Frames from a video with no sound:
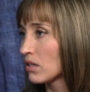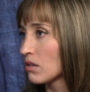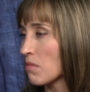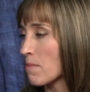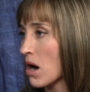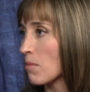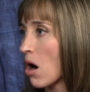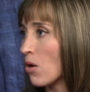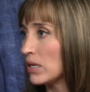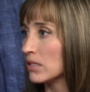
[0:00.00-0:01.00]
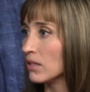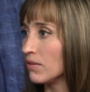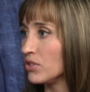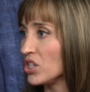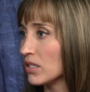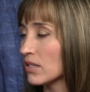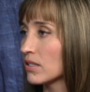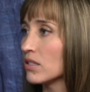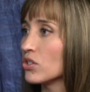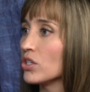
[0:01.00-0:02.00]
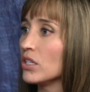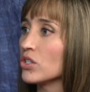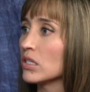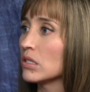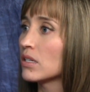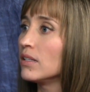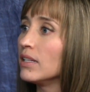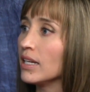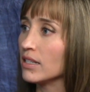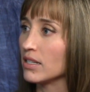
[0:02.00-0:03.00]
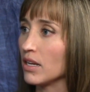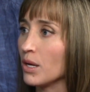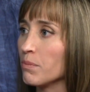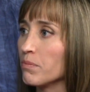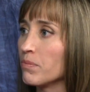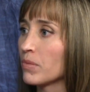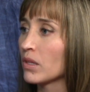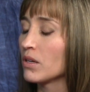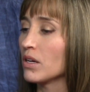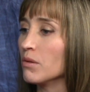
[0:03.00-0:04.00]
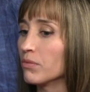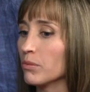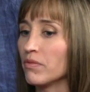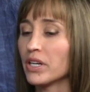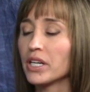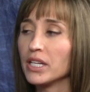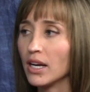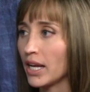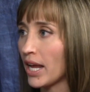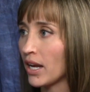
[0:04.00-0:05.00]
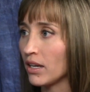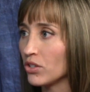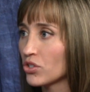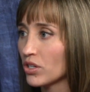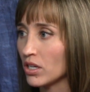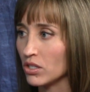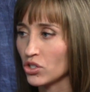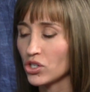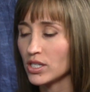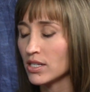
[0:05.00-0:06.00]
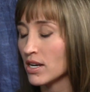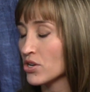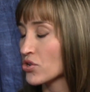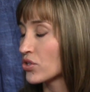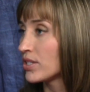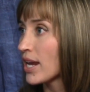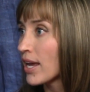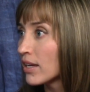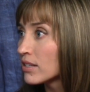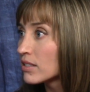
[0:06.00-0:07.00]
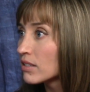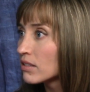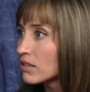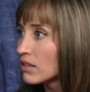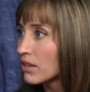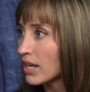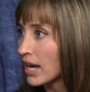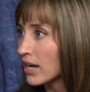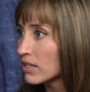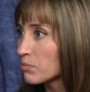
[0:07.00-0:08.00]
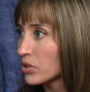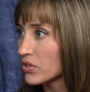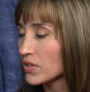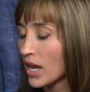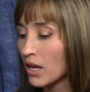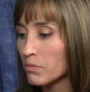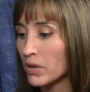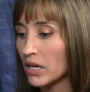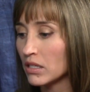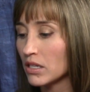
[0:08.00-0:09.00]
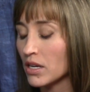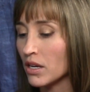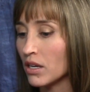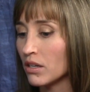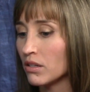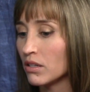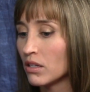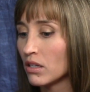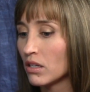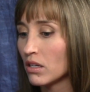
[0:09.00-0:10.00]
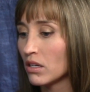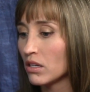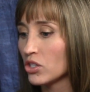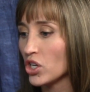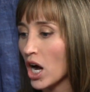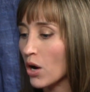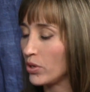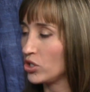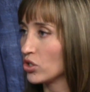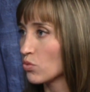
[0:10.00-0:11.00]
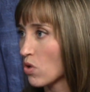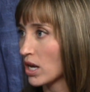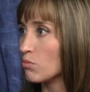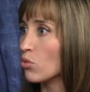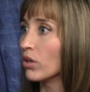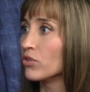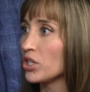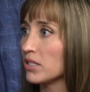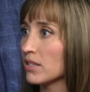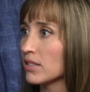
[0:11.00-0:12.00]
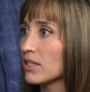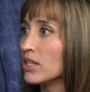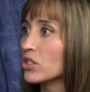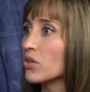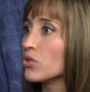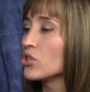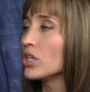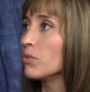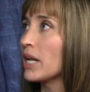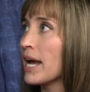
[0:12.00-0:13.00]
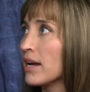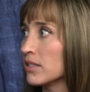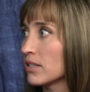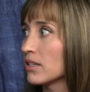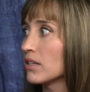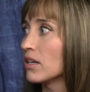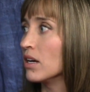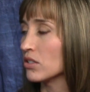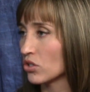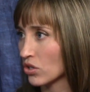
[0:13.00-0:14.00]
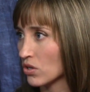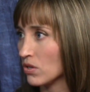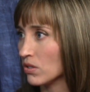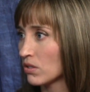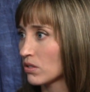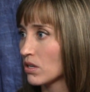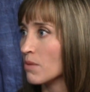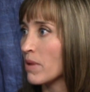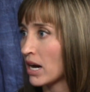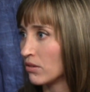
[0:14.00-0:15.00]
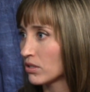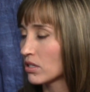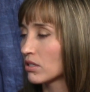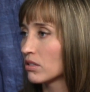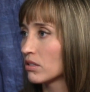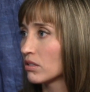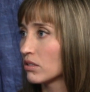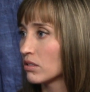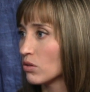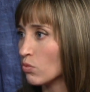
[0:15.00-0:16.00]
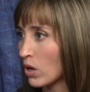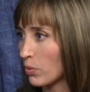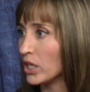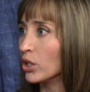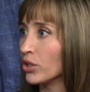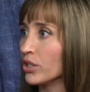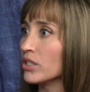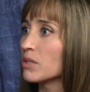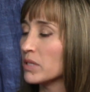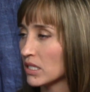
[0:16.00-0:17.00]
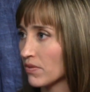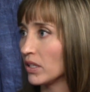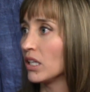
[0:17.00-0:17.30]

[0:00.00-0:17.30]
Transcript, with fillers: My mom always loved Jesus and she just clung to him um, from a very young age. And she didn't understand that per se, but uh, she always just wanted more of Jesus. And so she would ask us girls about what, what we learned specifically